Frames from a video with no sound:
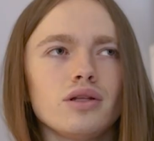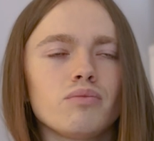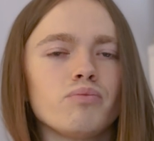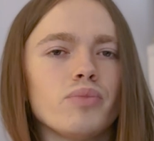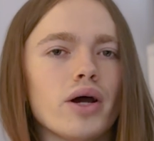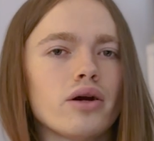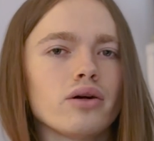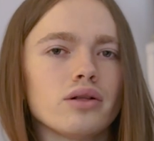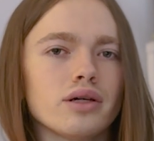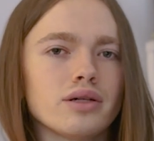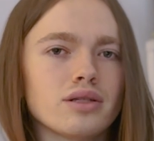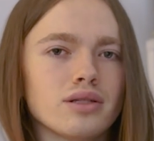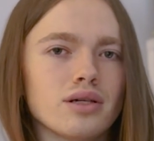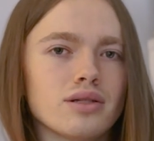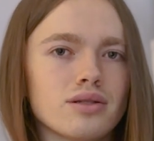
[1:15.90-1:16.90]
it barely
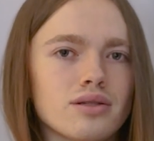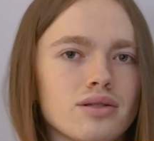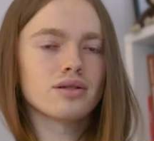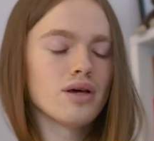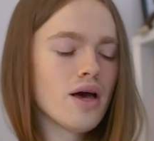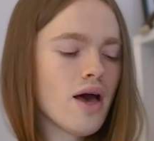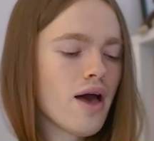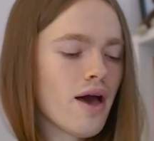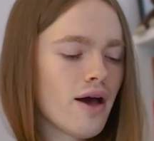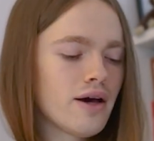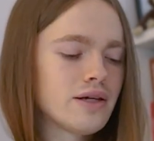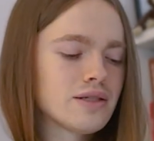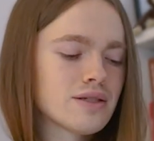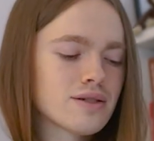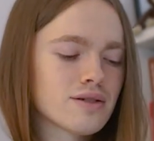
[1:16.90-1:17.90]
exists.
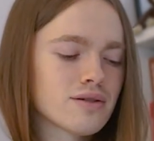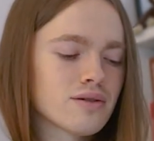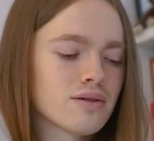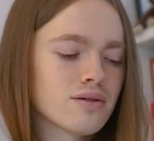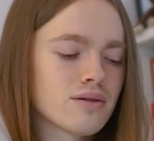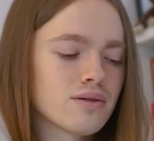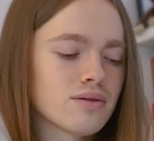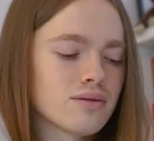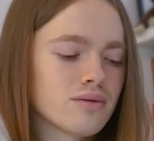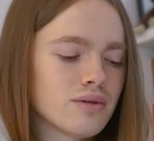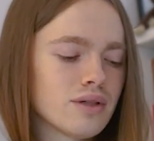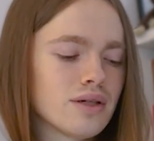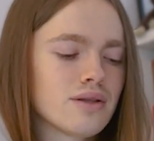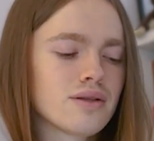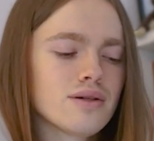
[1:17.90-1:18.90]
And so
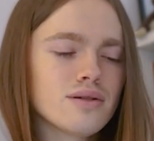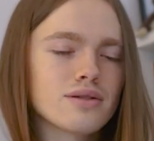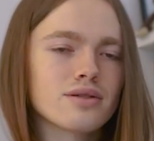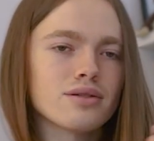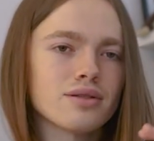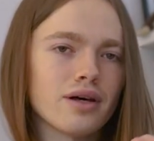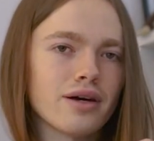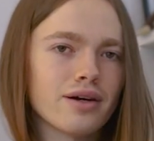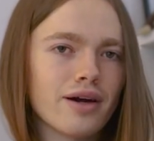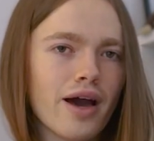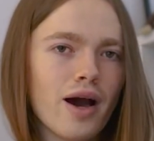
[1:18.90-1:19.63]
in this like